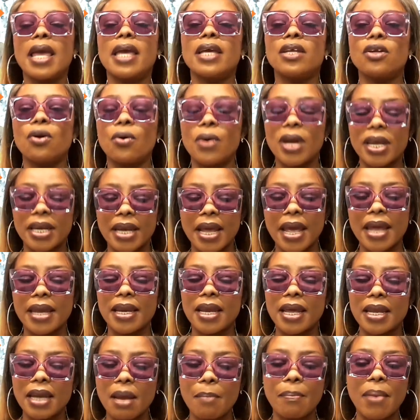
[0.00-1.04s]
in
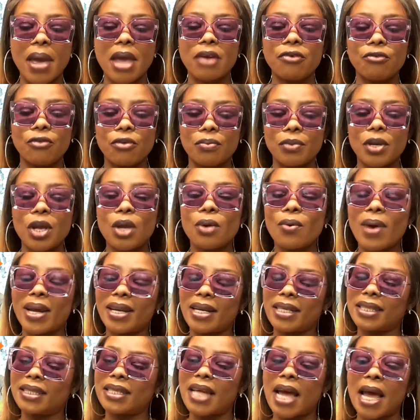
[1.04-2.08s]
a bedroom. You
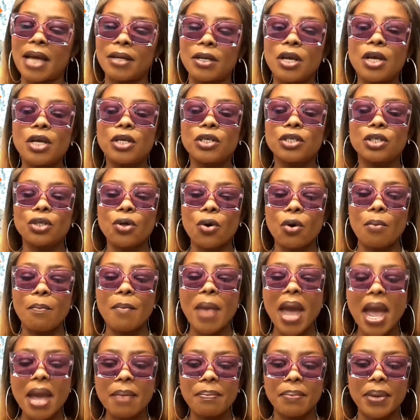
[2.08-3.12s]
understand? So
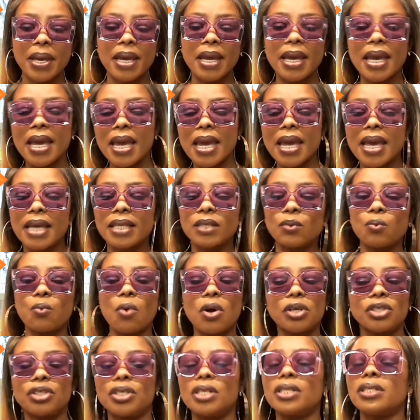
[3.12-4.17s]
maybe he is
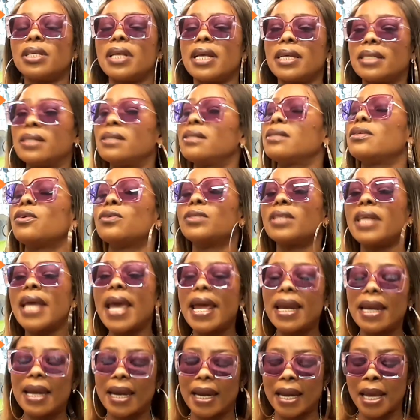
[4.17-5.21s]
watching this.
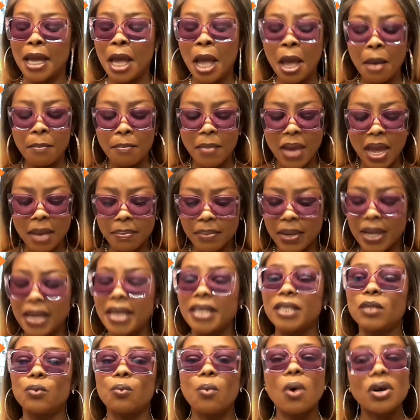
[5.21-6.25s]
Thirdly, maybe
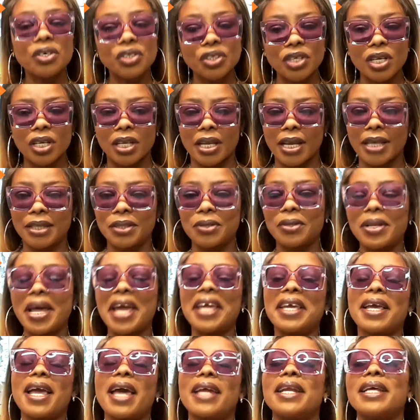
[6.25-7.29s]
he's watching this so that
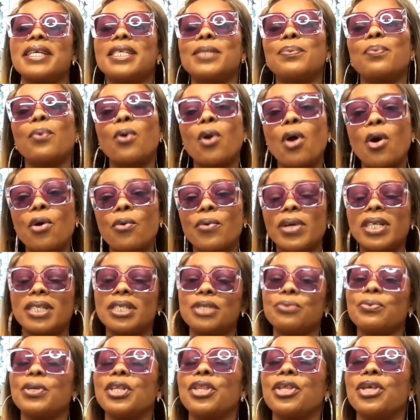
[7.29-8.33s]
he can explore
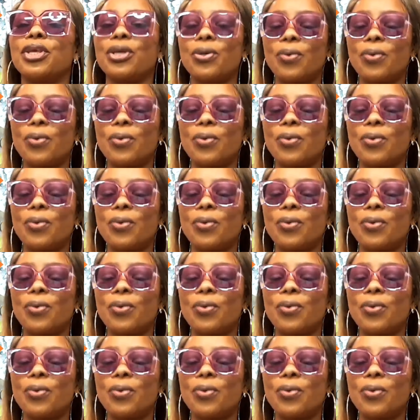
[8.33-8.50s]
it with